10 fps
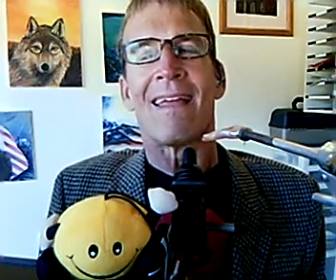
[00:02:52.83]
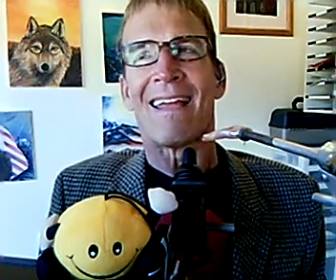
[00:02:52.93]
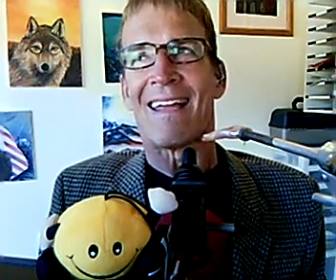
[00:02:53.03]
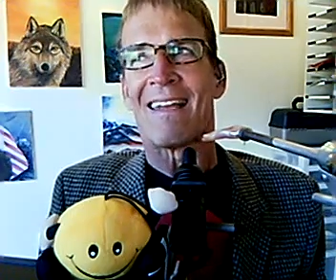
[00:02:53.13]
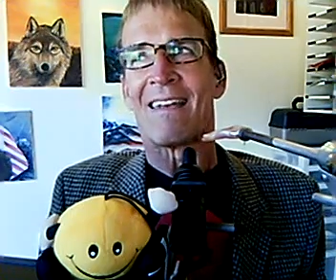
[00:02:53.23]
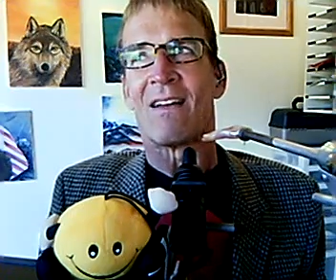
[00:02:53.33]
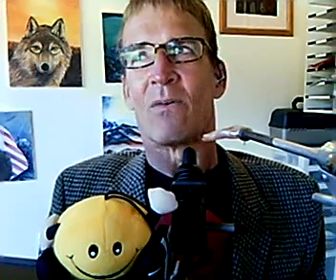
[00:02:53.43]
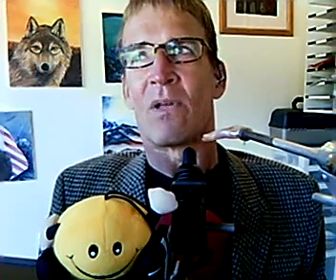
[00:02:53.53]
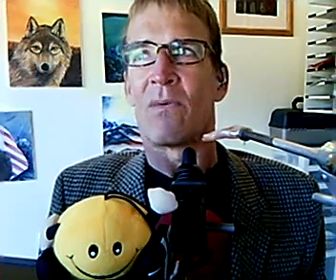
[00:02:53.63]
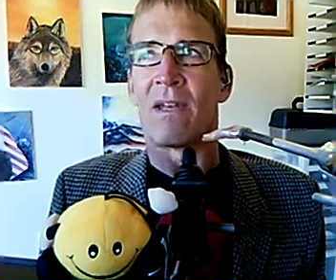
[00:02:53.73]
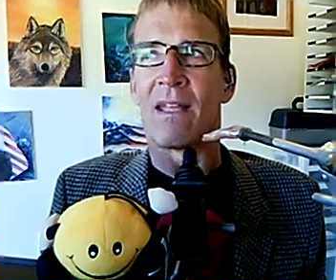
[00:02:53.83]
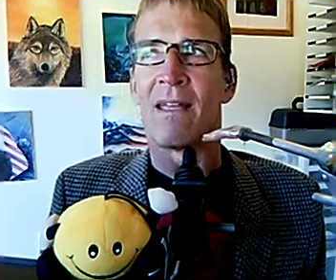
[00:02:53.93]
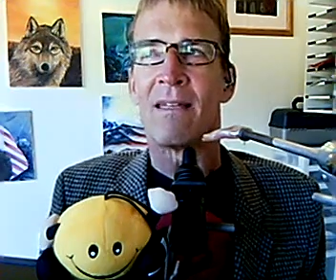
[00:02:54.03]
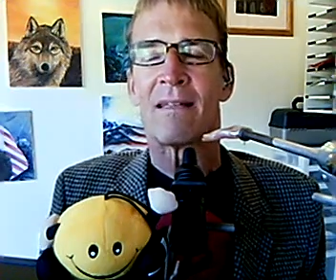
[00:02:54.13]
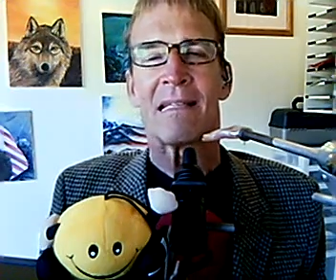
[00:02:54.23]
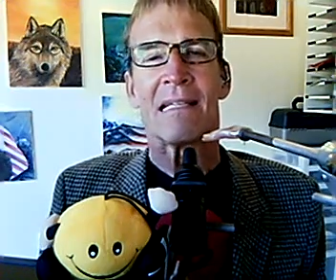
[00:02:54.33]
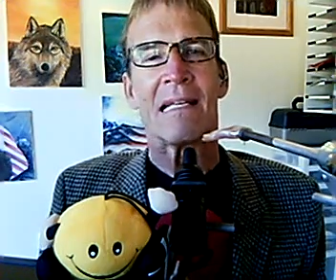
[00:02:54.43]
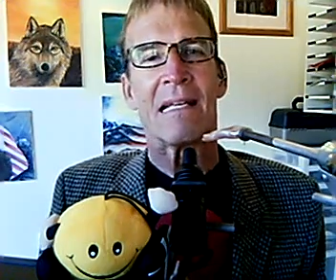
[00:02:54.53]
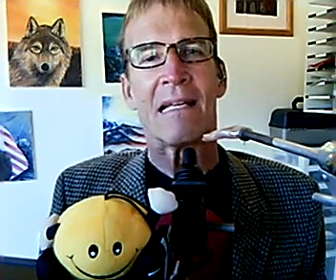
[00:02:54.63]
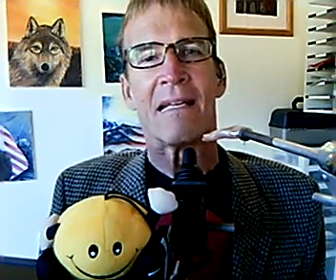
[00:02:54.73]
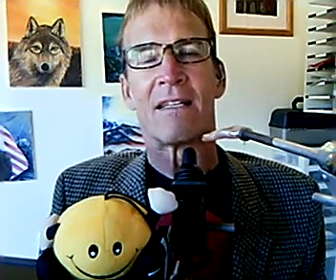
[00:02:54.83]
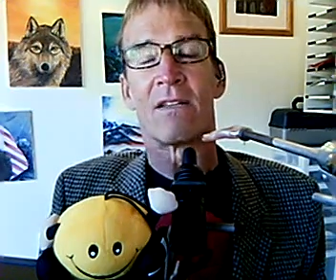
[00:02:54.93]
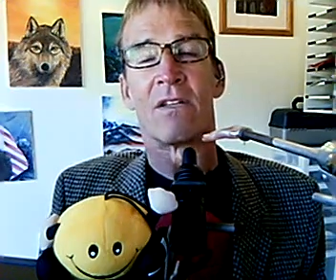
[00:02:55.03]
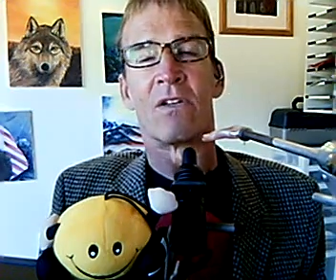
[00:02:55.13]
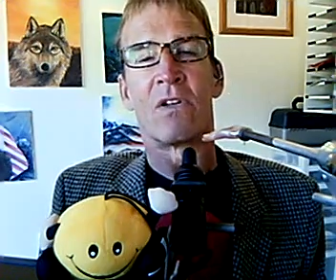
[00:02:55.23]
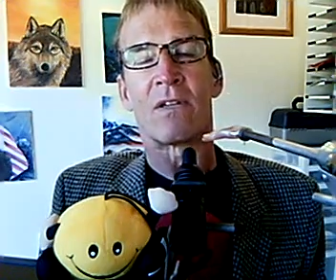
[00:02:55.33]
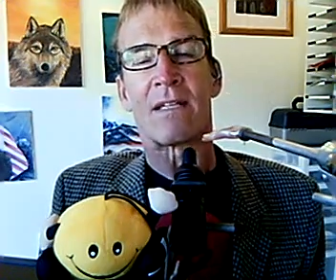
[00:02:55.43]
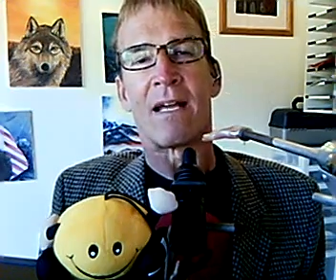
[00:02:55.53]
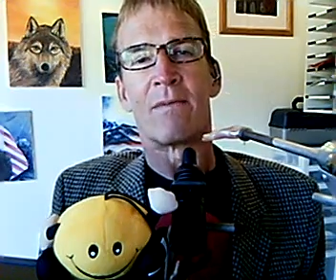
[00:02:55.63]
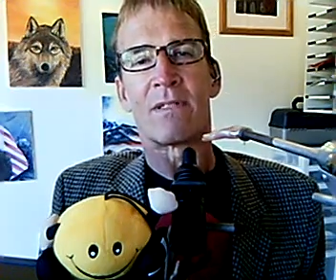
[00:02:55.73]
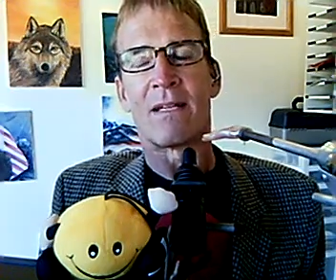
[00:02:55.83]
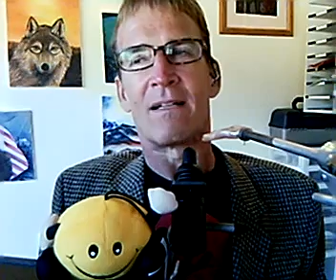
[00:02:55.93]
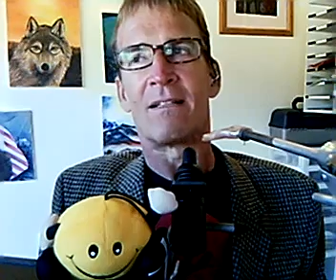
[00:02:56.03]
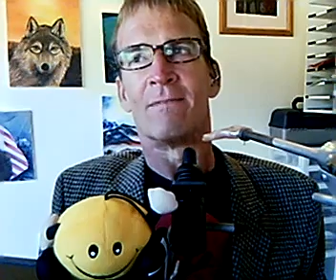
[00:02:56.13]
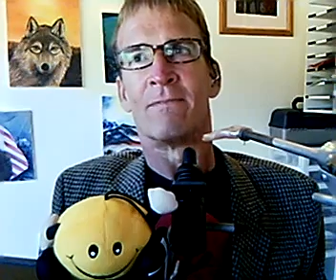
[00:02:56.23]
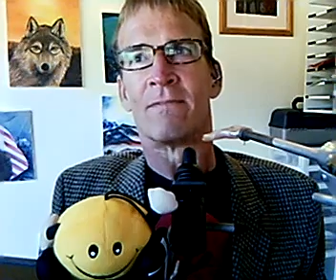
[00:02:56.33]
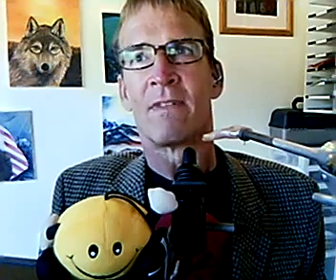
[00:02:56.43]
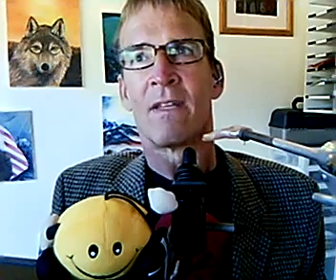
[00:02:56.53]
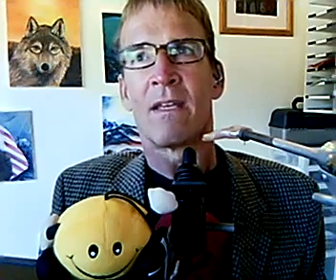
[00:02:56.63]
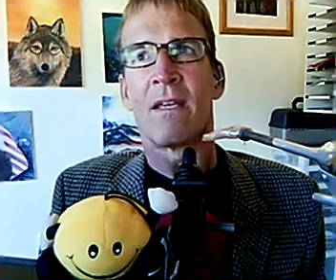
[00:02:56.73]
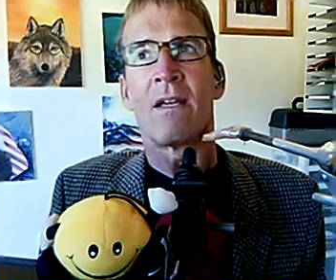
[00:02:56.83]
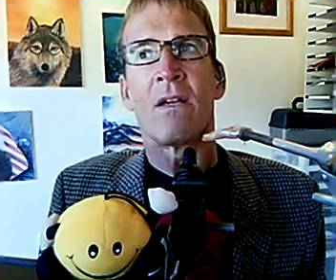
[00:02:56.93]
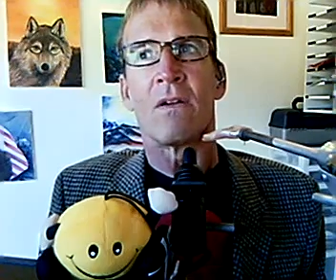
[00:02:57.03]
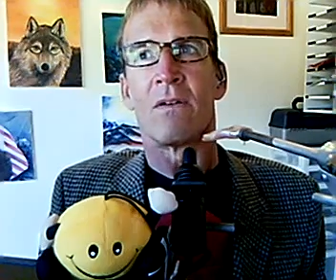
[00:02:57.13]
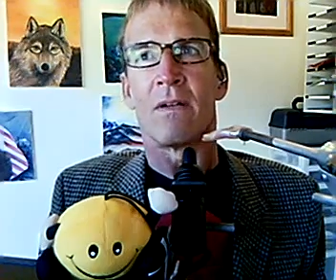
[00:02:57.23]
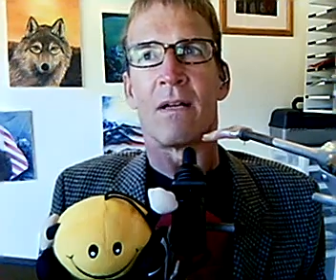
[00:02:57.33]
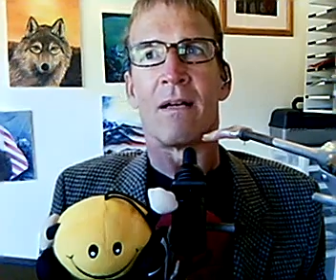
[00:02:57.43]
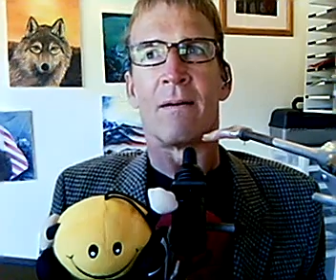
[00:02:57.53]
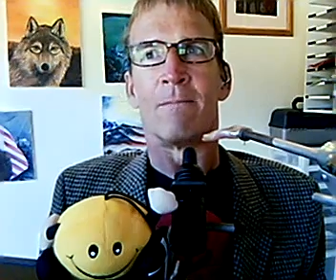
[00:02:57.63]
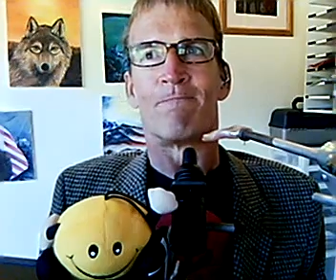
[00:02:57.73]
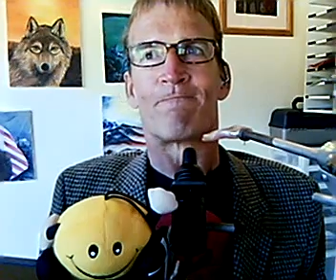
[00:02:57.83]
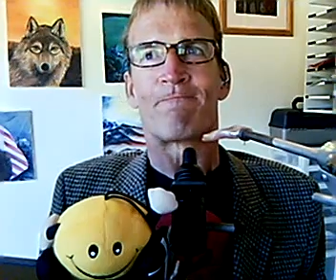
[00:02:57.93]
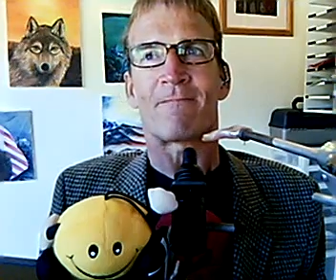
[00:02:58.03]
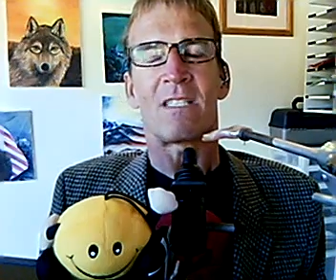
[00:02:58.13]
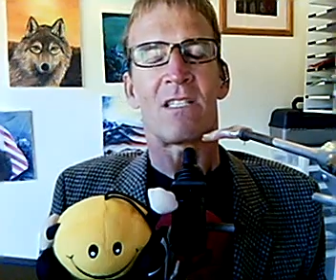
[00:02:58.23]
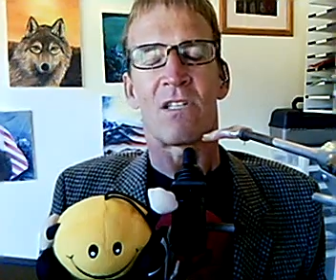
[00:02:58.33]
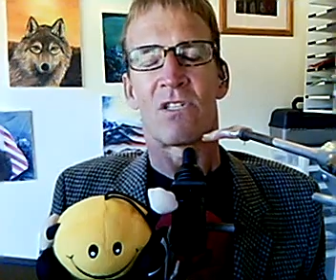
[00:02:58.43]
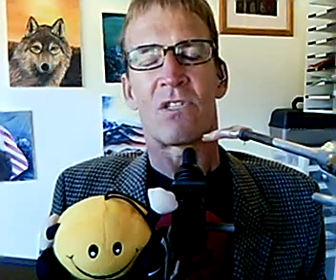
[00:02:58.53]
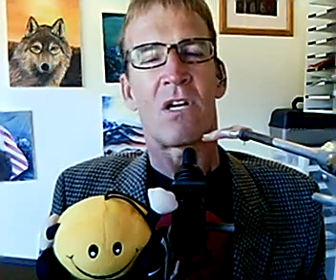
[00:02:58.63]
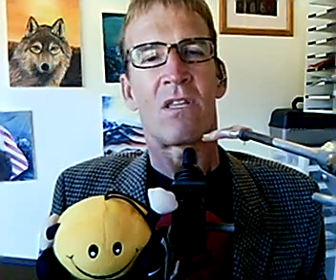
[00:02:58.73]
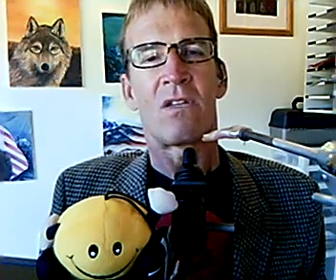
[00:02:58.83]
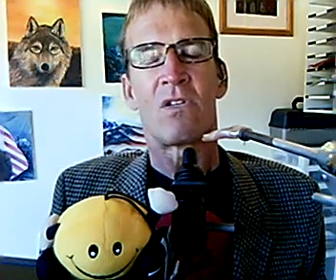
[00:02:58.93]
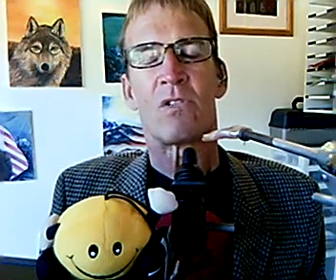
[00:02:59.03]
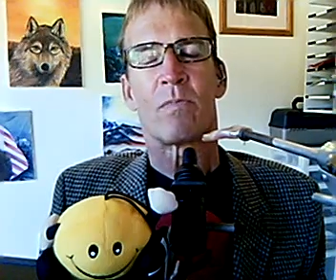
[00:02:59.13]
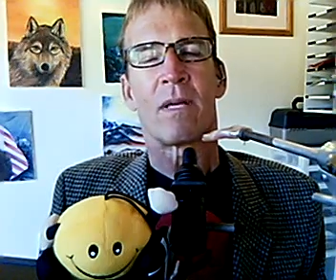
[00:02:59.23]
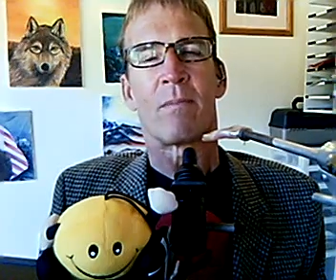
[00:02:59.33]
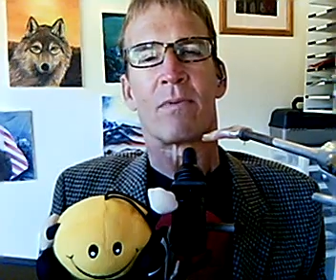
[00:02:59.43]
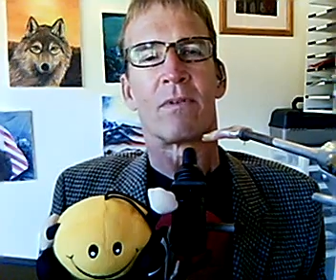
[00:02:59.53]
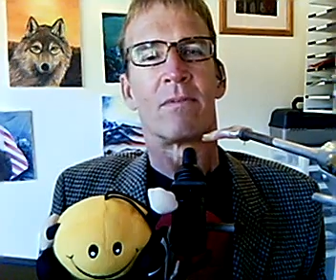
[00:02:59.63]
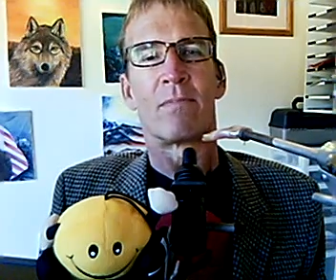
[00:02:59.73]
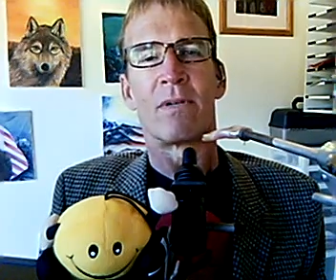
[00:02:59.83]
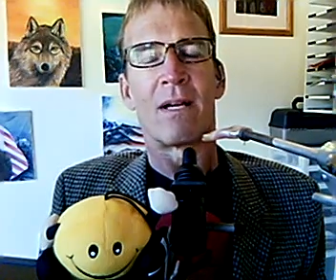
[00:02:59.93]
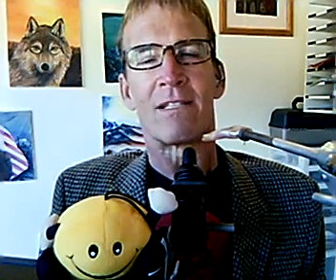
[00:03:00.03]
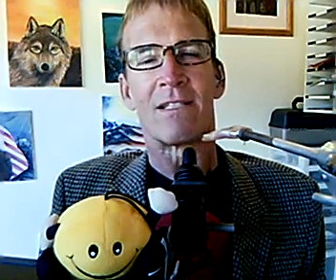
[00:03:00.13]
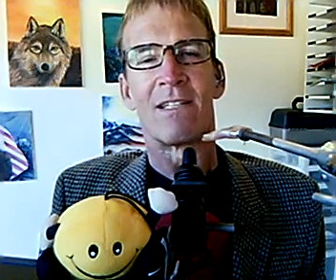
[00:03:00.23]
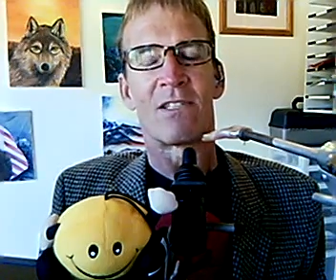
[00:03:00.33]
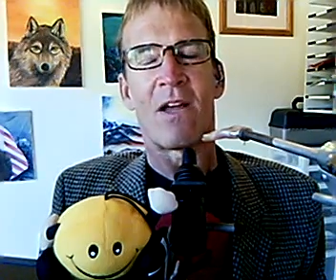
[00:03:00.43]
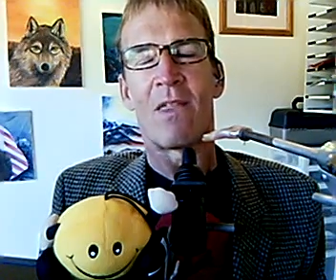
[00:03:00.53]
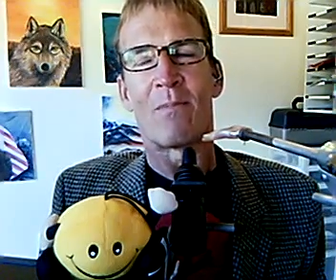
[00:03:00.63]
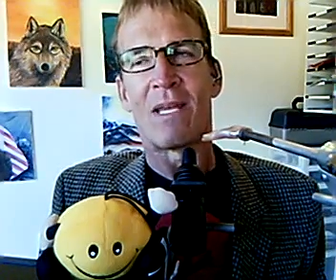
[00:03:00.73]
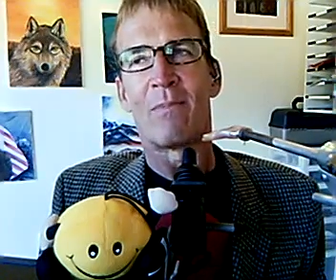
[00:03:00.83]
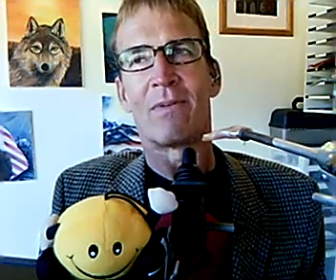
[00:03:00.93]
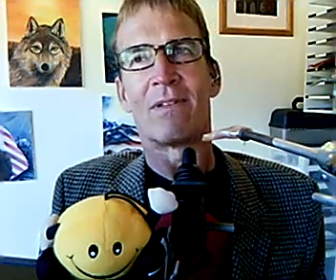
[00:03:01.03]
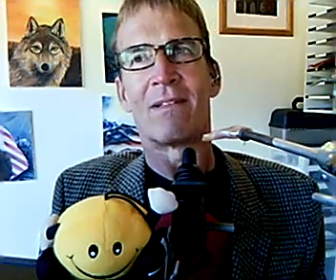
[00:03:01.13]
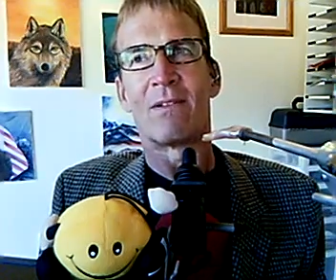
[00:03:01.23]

And we went in to the New York Times Center and saw the newspaper production, saw the people.